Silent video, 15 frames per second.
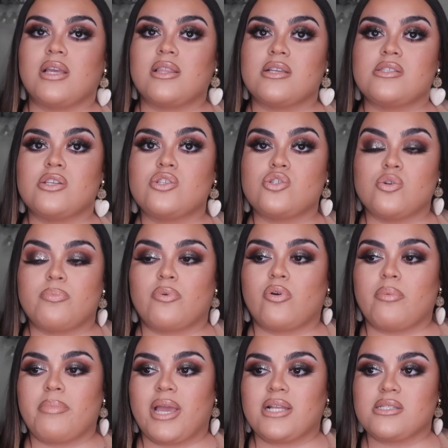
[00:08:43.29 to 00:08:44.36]
think this is super
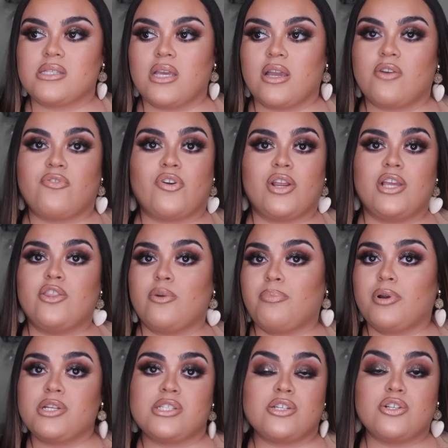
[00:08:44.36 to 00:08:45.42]
romantic for either
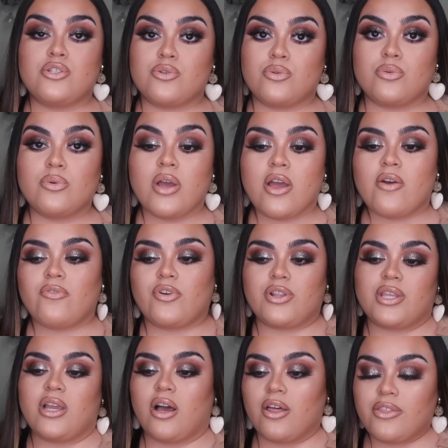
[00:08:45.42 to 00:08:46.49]
person to do for
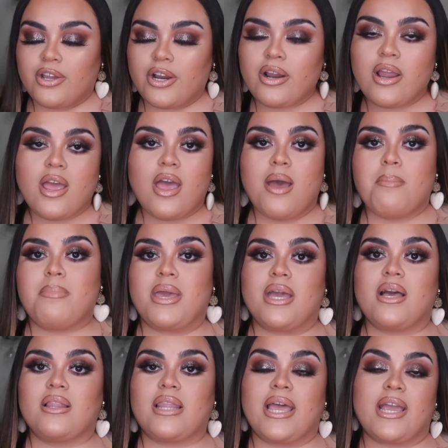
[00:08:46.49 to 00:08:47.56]
the other.
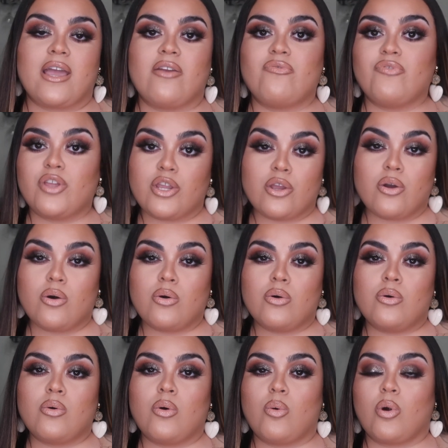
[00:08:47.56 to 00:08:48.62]
Make like a video
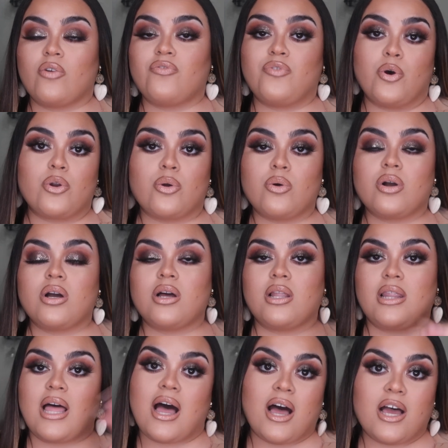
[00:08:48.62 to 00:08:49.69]
or photo
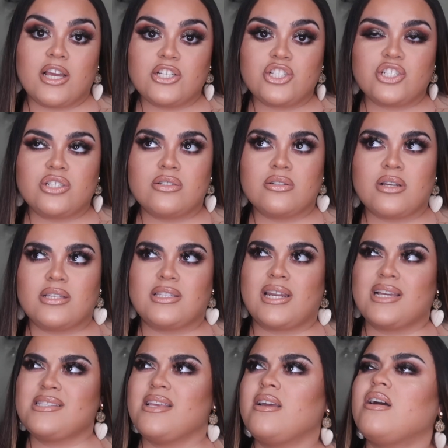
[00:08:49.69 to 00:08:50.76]
collage. Did
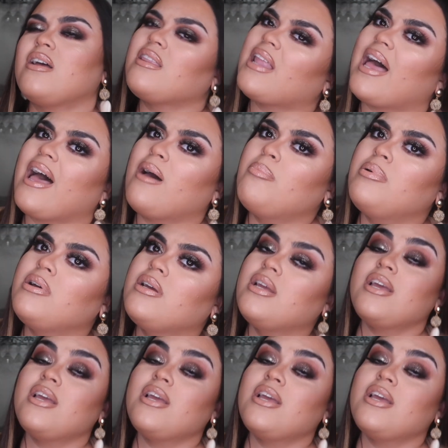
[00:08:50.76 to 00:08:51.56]
I say collab?